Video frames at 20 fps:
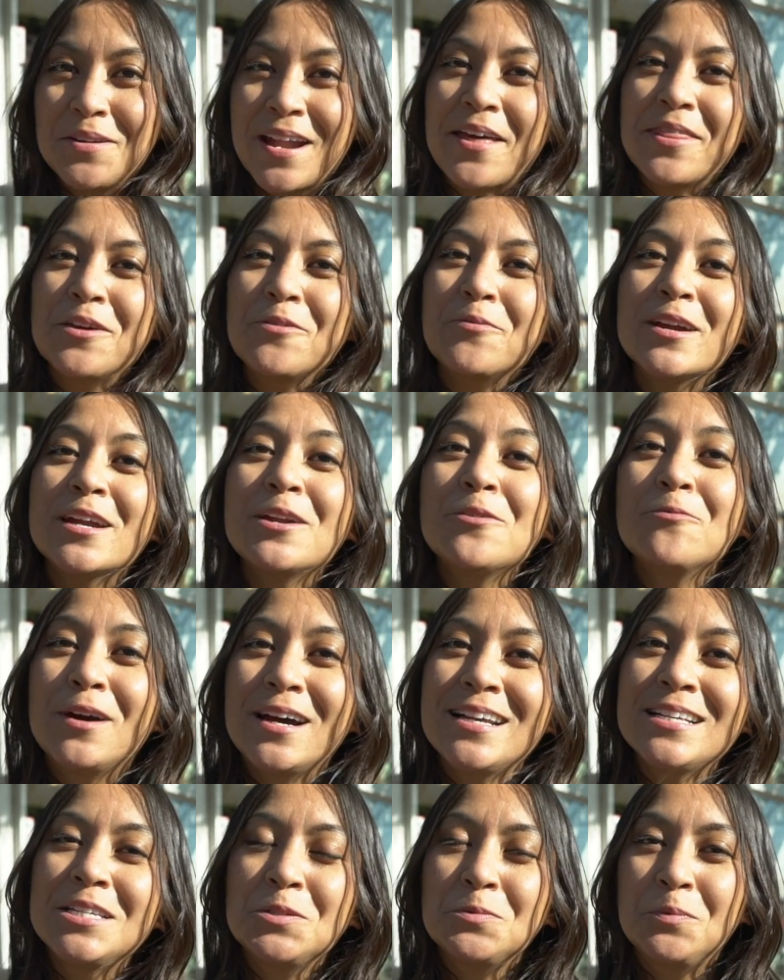now that we're in
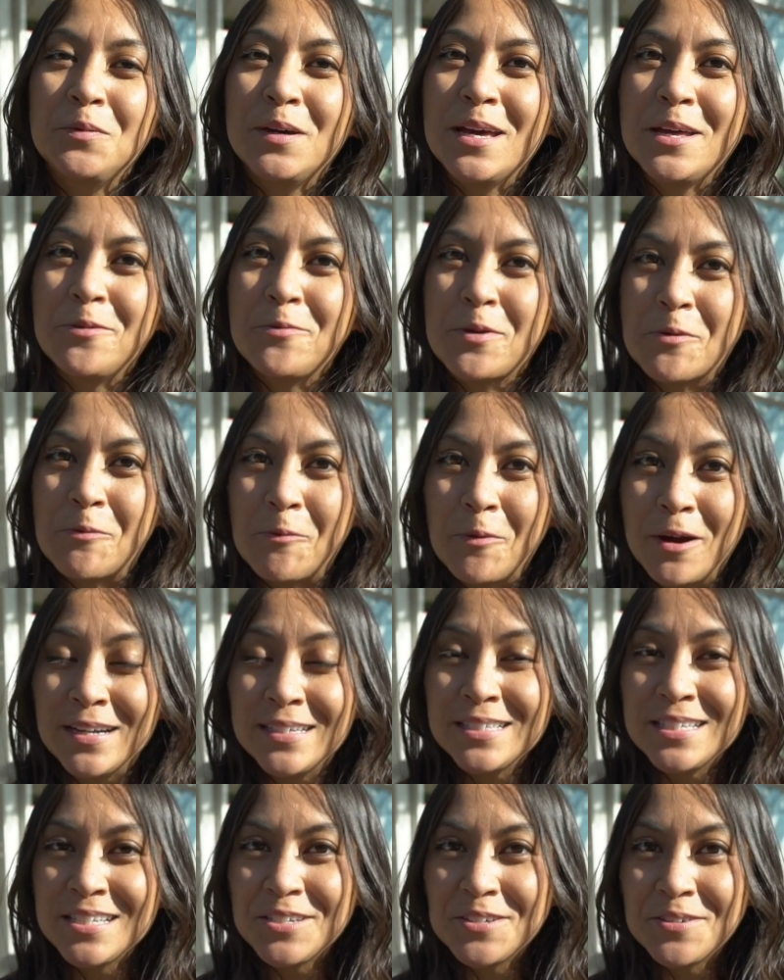Westwood, we want
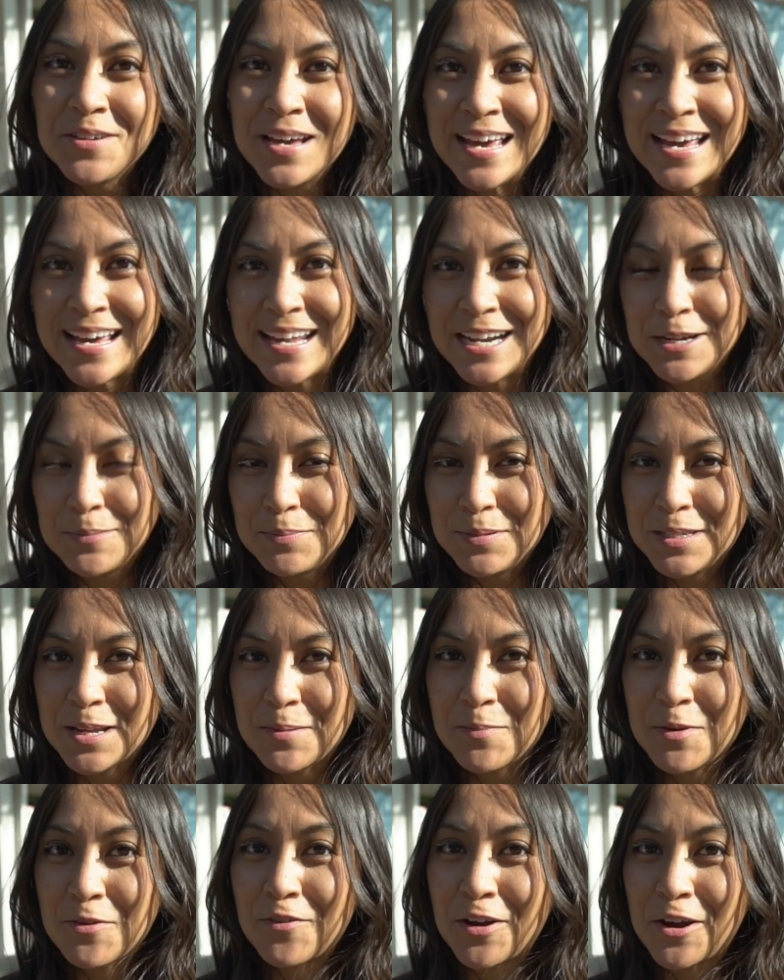to hit up
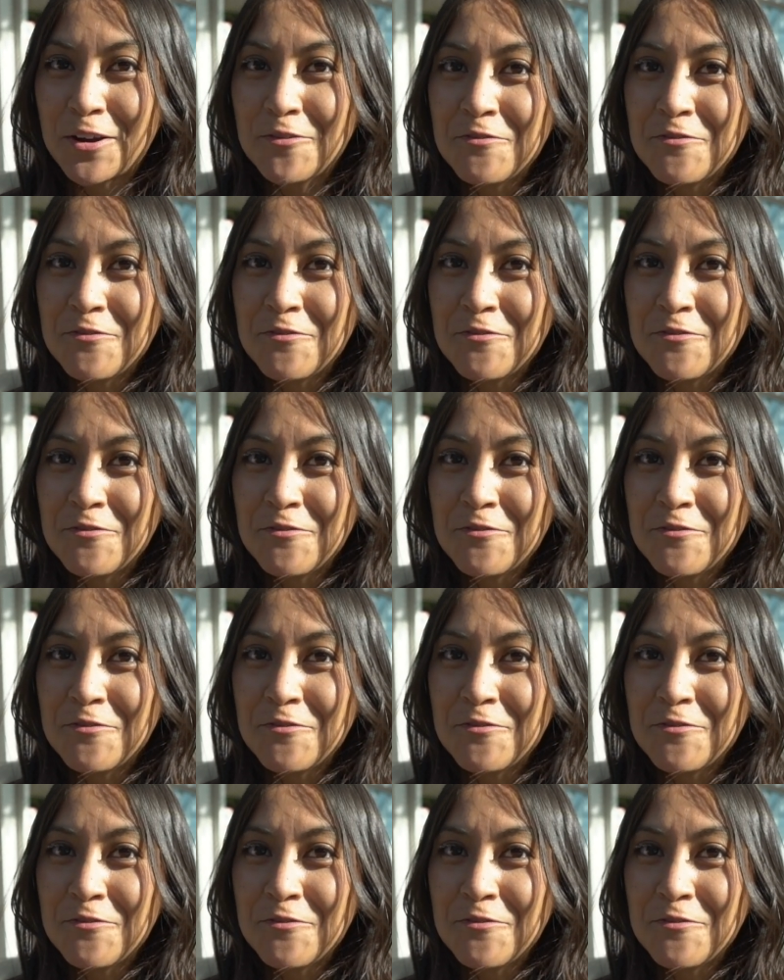some of our